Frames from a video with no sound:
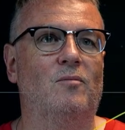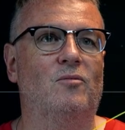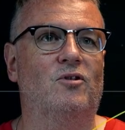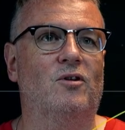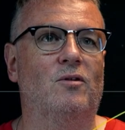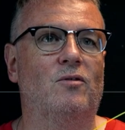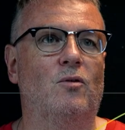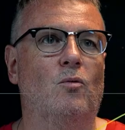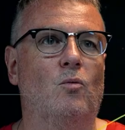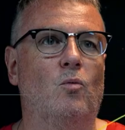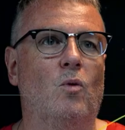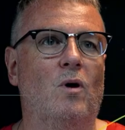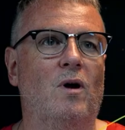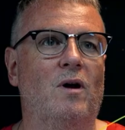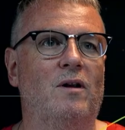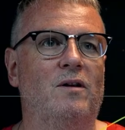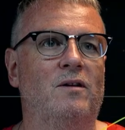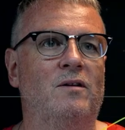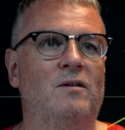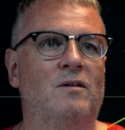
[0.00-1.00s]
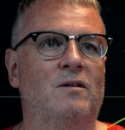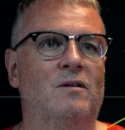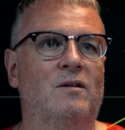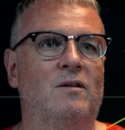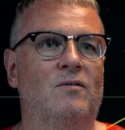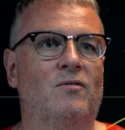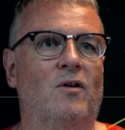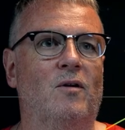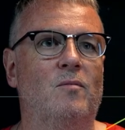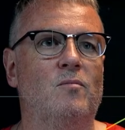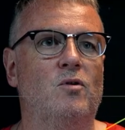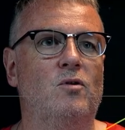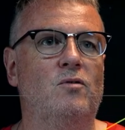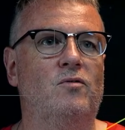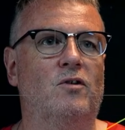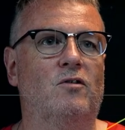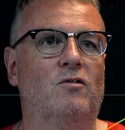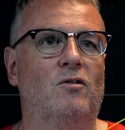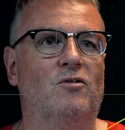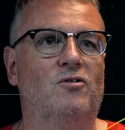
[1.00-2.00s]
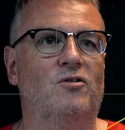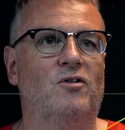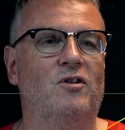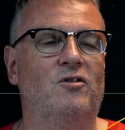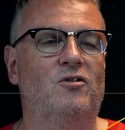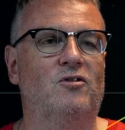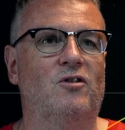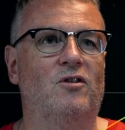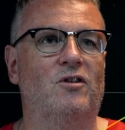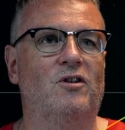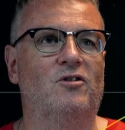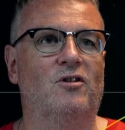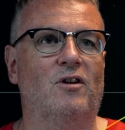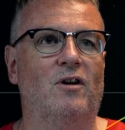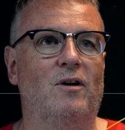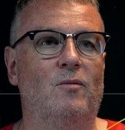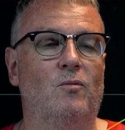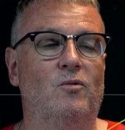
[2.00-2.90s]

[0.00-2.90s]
So the 1, if I move across this to this line,